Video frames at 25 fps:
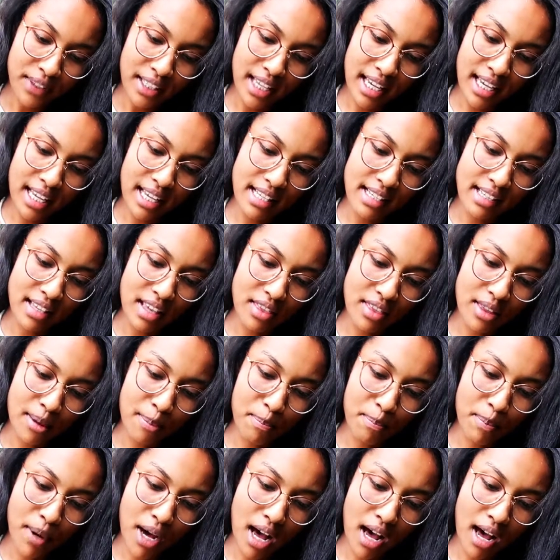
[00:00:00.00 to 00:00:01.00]
is the
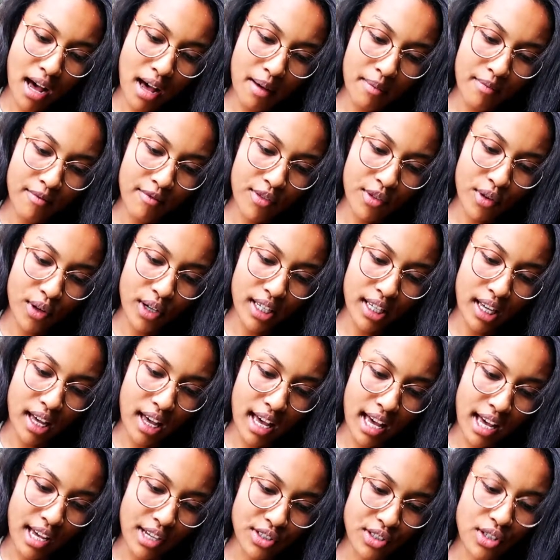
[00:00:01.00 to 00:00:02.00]
Balm
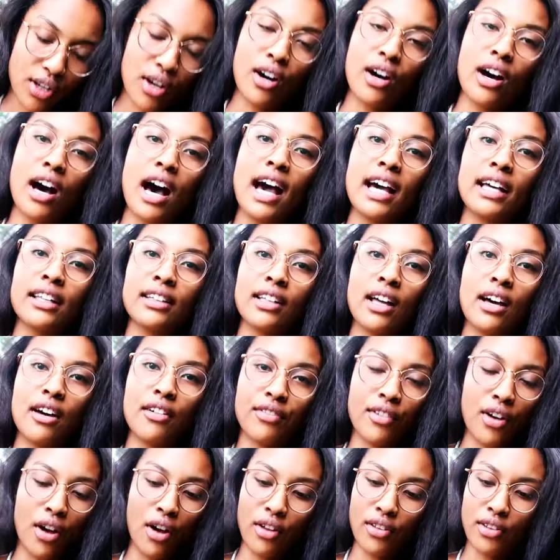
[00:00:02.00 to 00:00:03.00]
Voyage. Oh, I
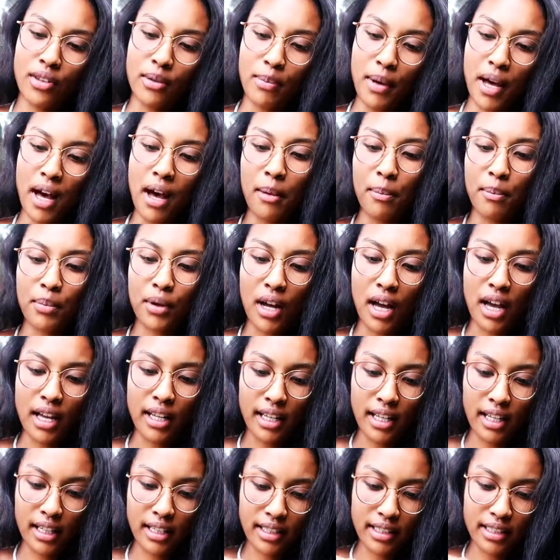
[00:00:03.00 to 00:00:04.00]
love all the Balm
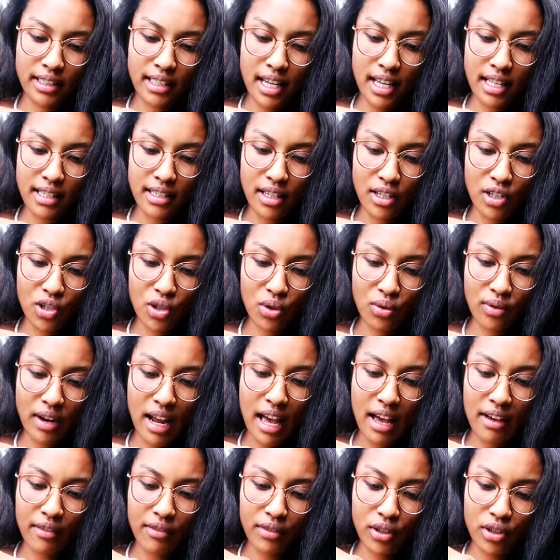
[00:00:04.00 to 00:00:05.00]
products. It's a
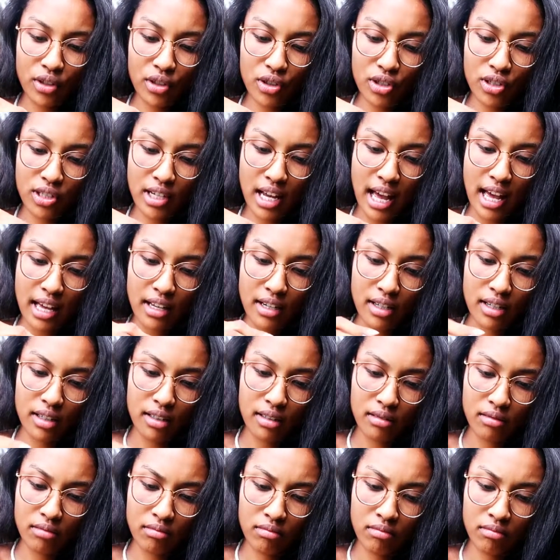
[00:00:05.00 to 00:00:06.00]
travel
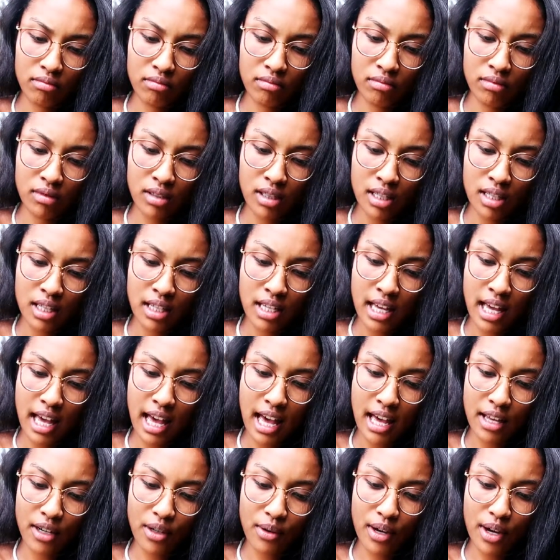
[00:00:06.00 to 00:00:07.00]
shadow.
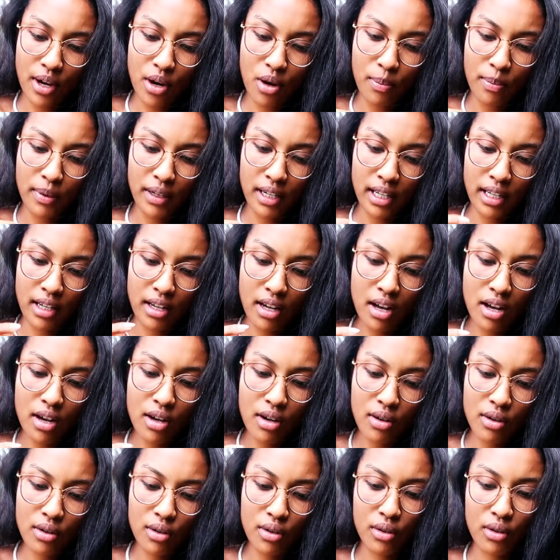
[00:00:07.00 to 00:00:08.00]
How do I open it?
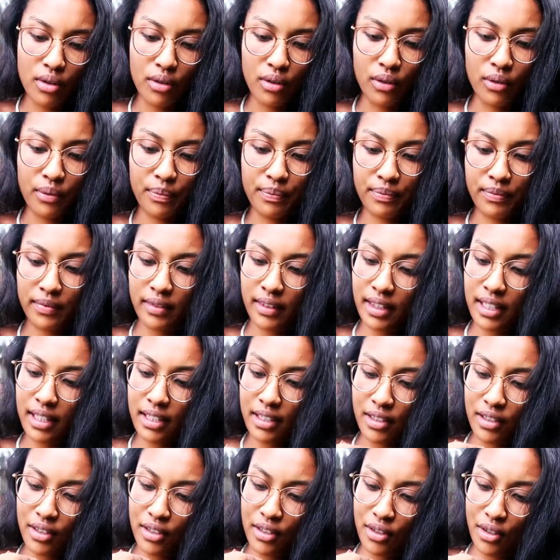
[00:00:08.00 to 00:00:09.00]
Oh,
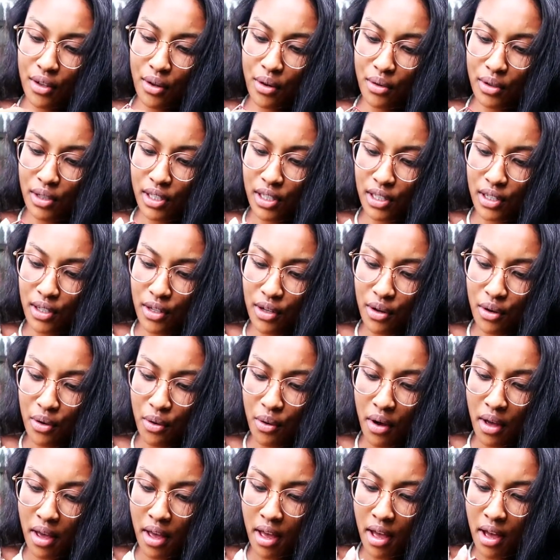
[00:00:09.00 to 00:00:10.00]
this is so cute.
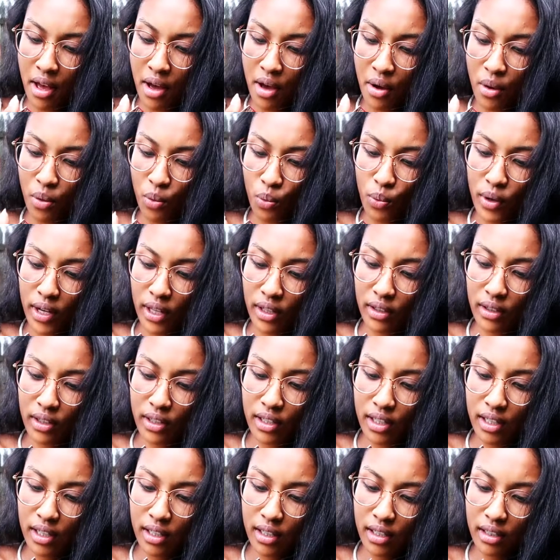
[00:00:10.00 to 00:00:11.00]

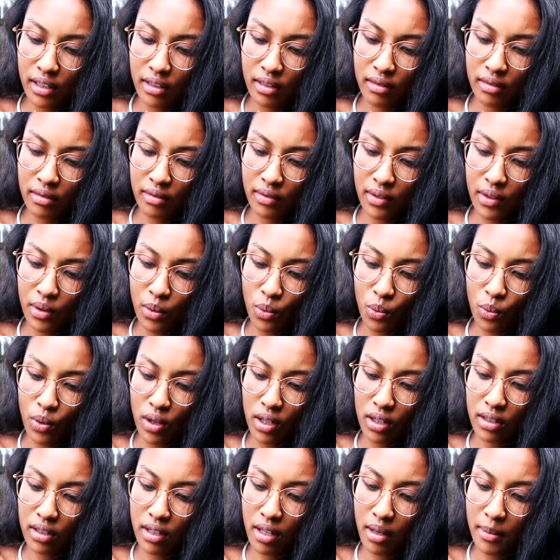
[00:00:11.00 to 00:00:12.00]

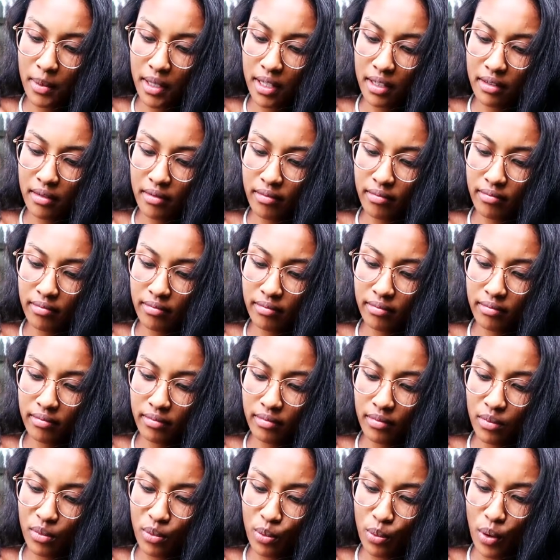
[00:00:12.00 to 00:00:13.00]
Wilkeman.
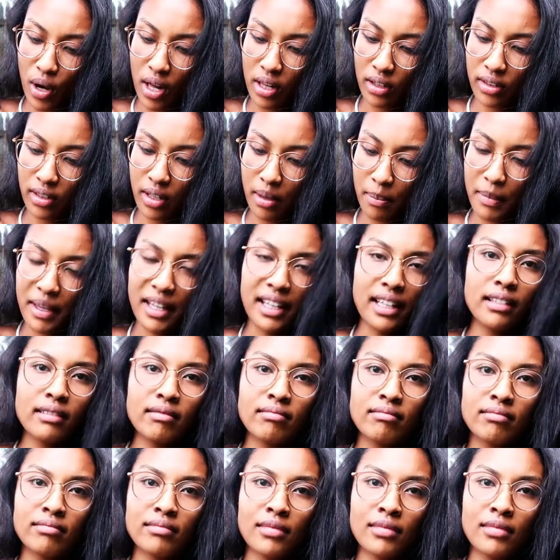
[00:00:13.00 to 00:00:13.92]
Welcome in.